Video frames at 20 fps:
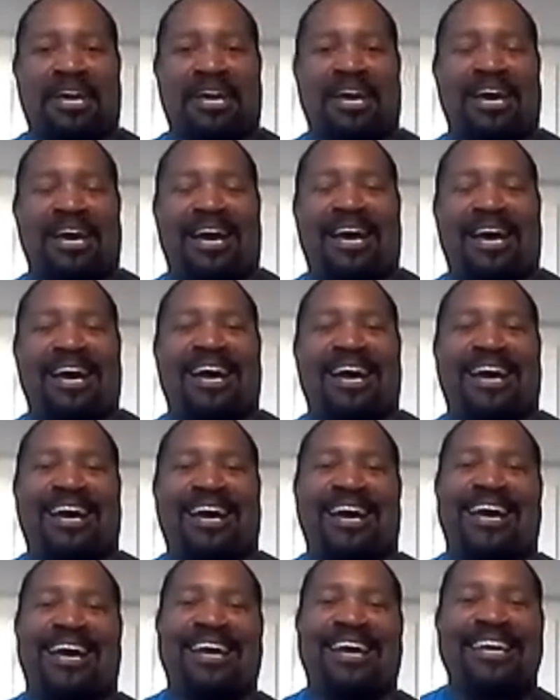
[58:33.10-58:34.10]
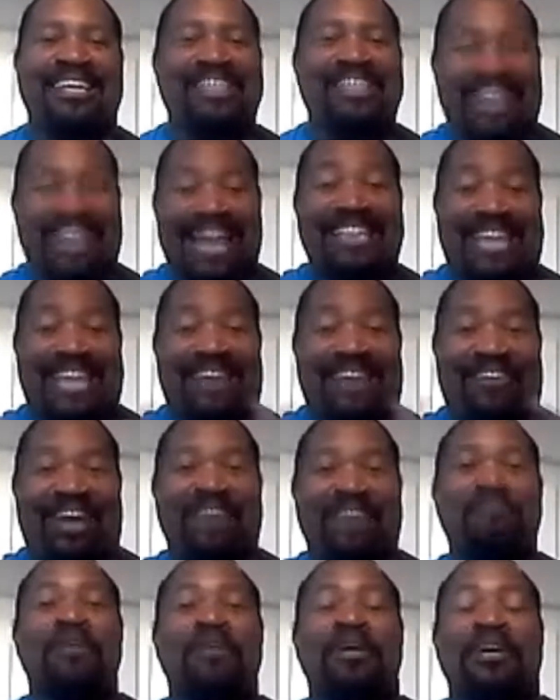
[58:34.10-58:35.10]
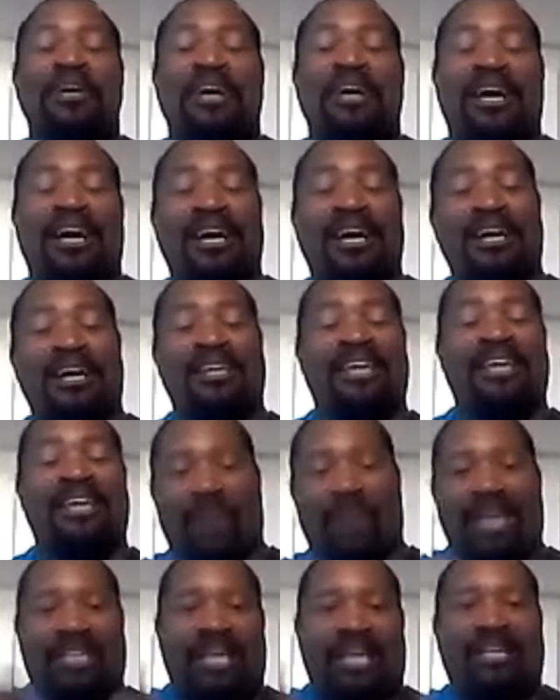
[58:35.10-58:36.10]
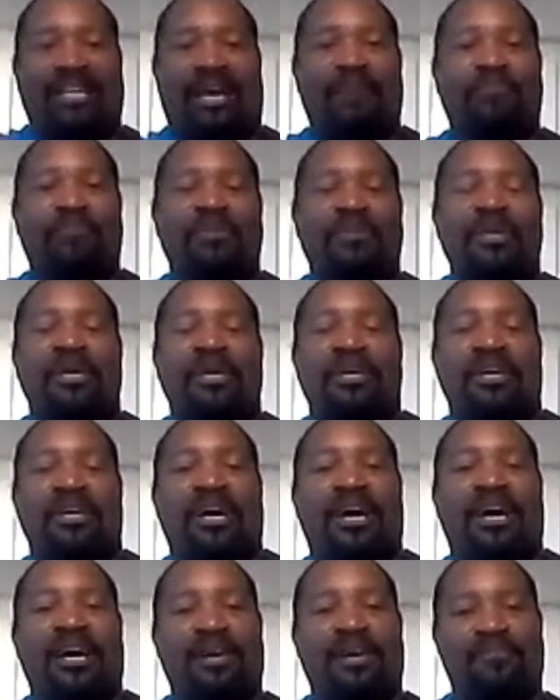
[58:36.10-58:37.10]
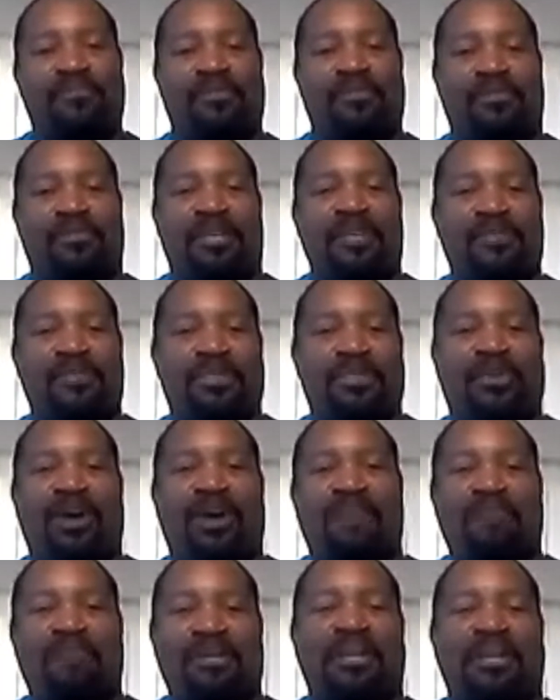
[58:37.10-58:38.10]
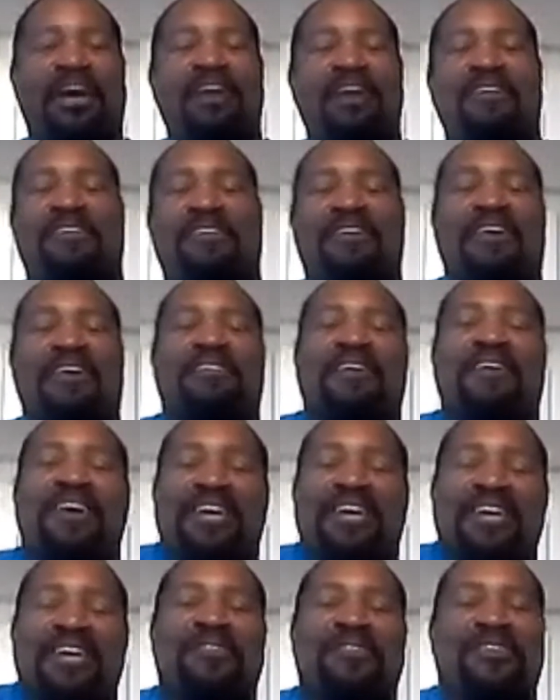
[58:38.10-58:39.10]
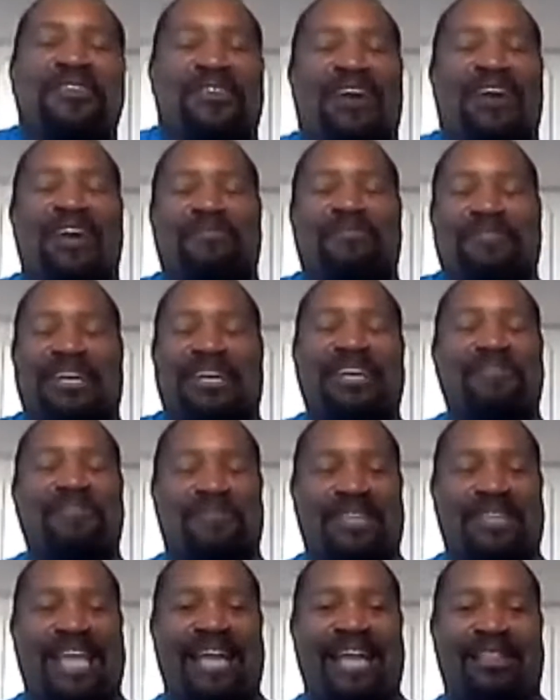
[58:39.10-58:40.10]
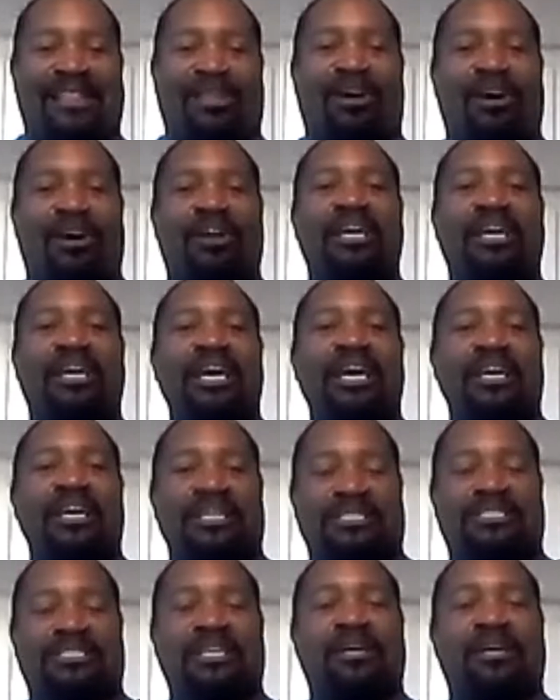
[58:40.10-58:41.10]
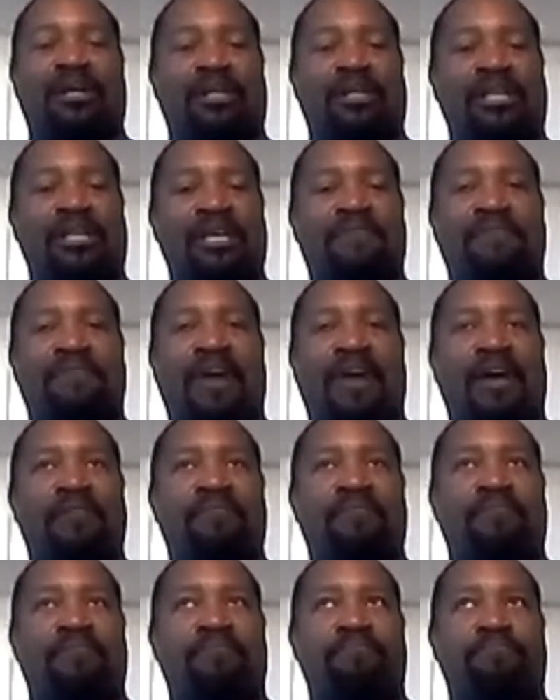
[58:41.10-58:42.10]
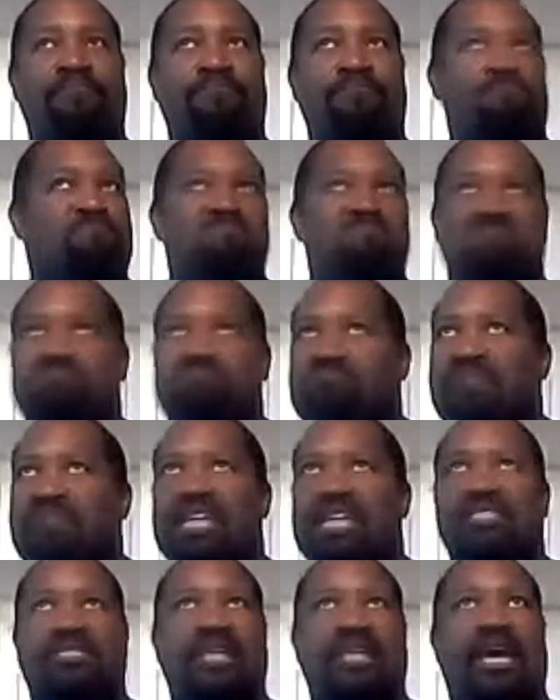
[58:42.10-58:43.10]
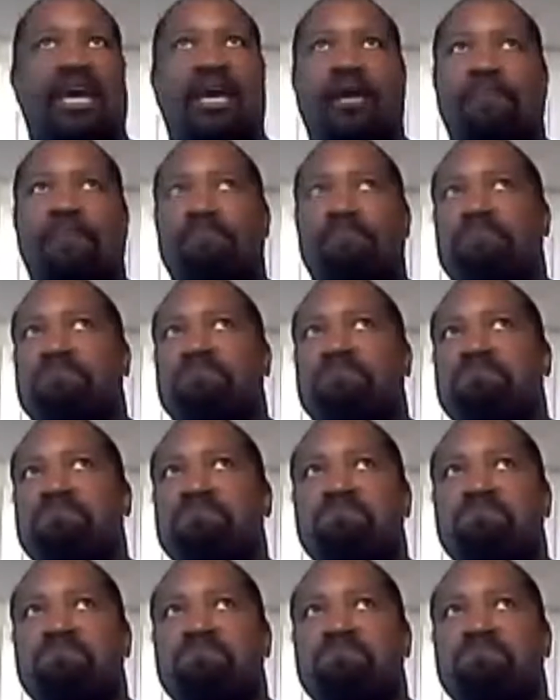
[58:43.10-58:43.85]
You got that right. Yeah, write that down. Even though I've been, even though I've done it for that long, still, if I, let's say,